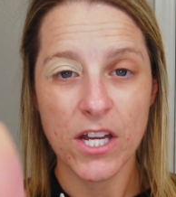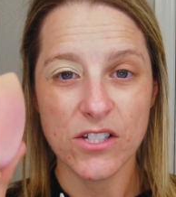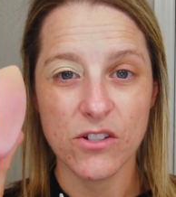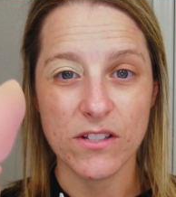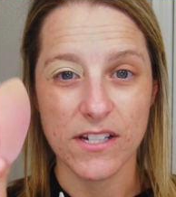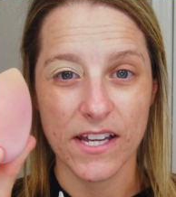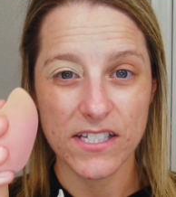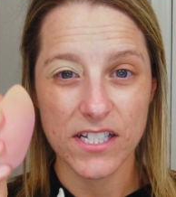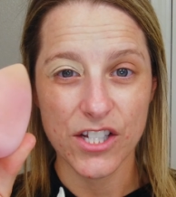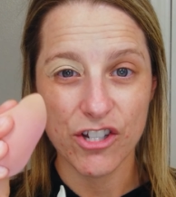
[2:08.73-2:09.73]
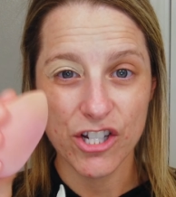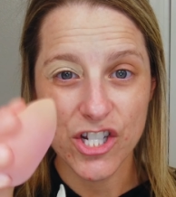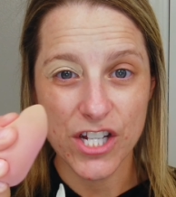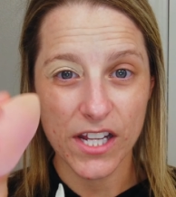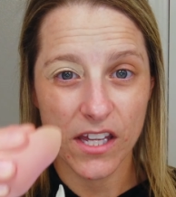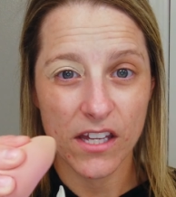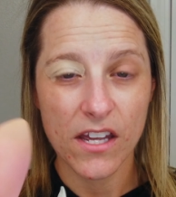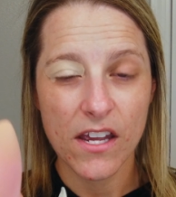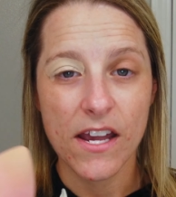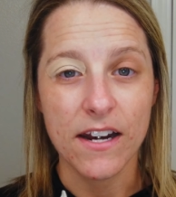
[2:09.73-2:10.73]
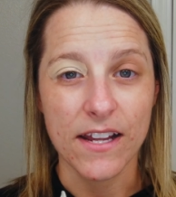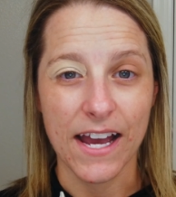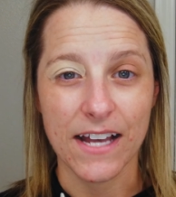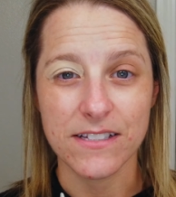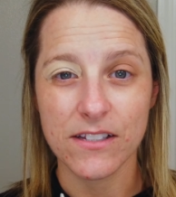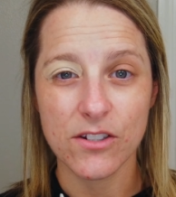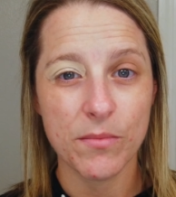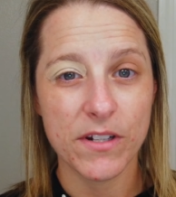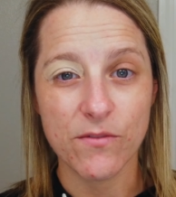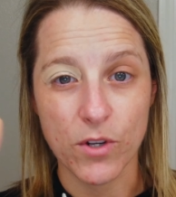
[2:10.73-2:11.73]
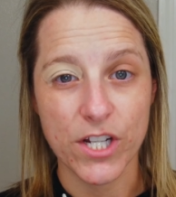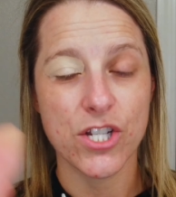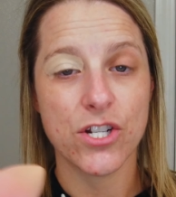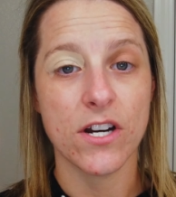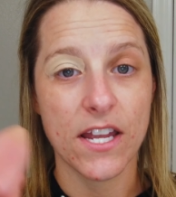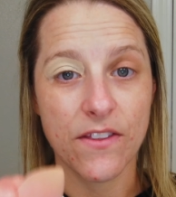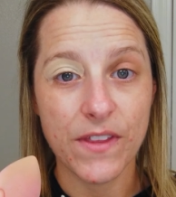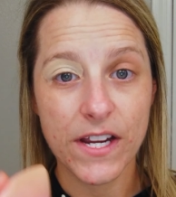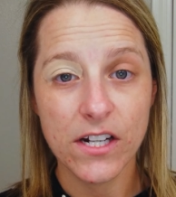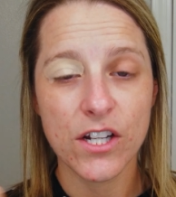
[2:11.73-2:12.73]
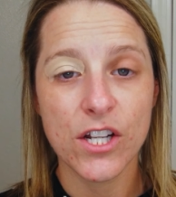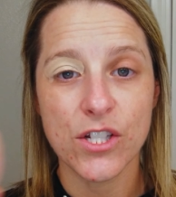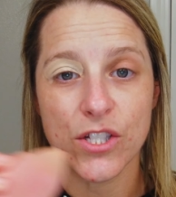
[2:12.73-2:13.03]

So it's nice and cushiony and it has a little bit of moisture in there,